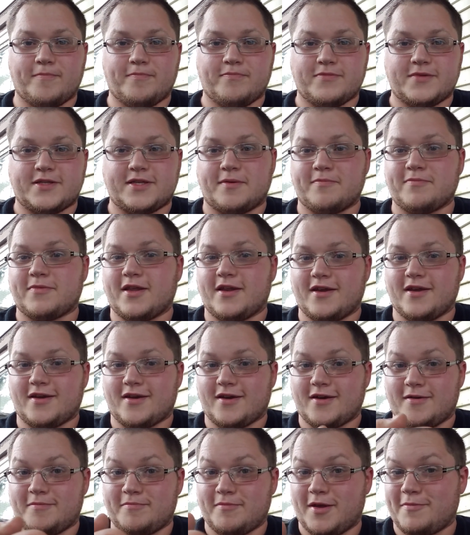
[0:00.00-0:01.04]
Something that
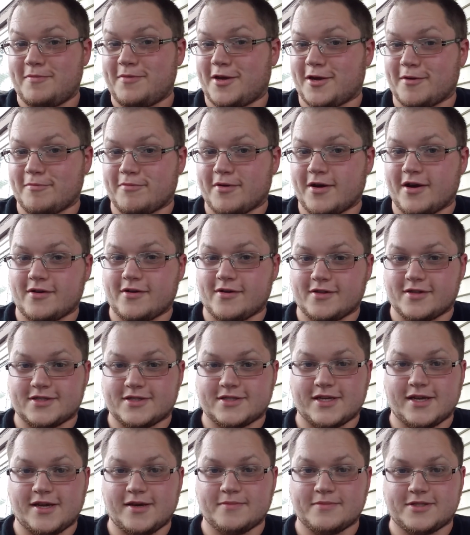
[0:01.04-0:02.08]
could maybe compare to the
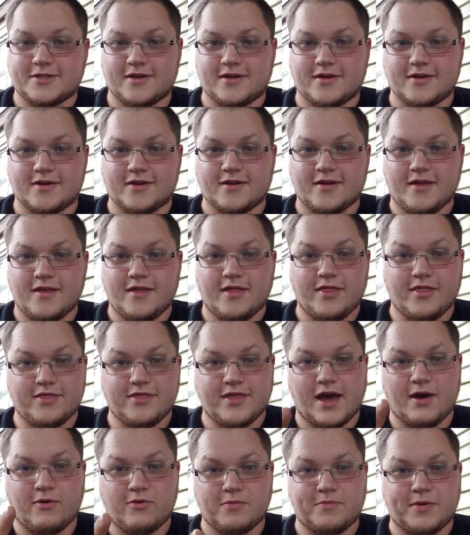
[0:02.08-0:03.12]
Samsung.
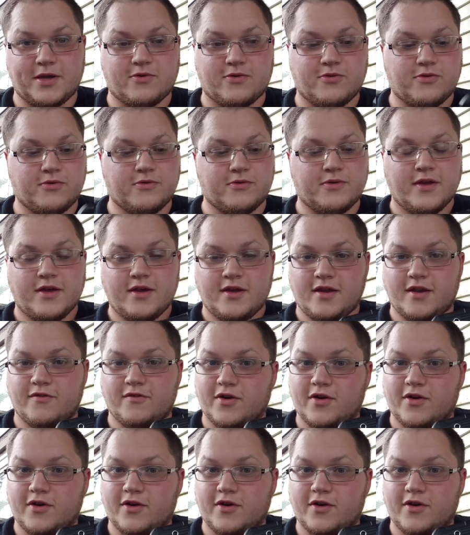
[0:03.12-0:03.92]
That would be cool. And if